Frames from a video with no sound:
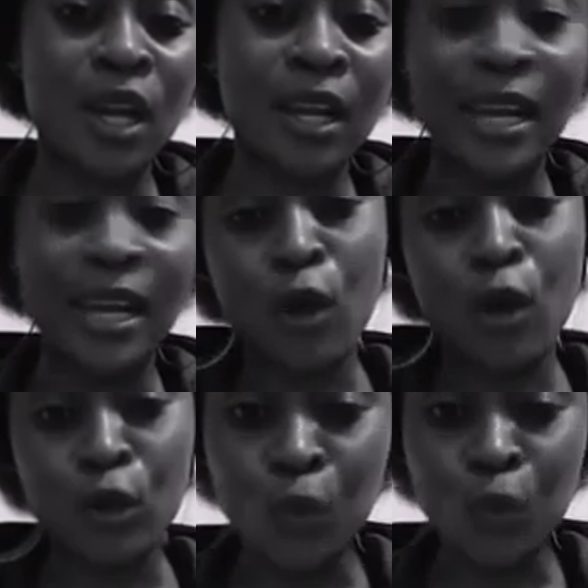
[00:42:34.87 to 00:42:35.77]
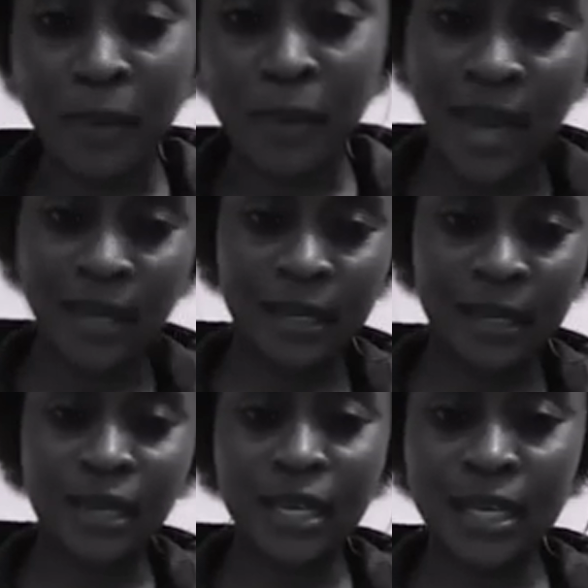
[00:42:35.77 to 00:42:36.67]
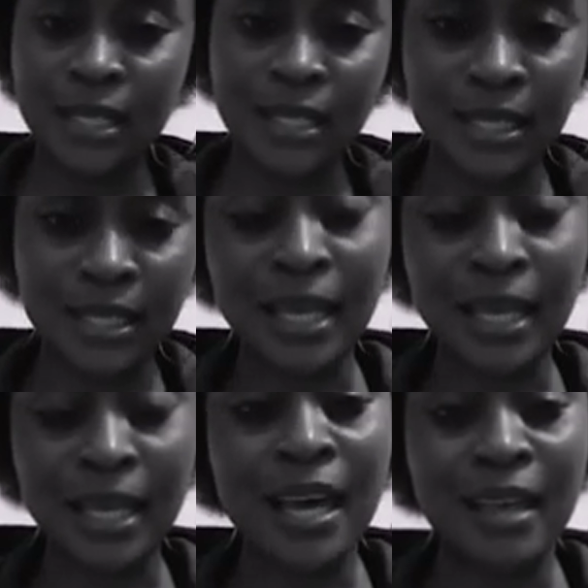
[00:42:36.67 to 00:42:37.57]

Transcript: Lagos women, etc.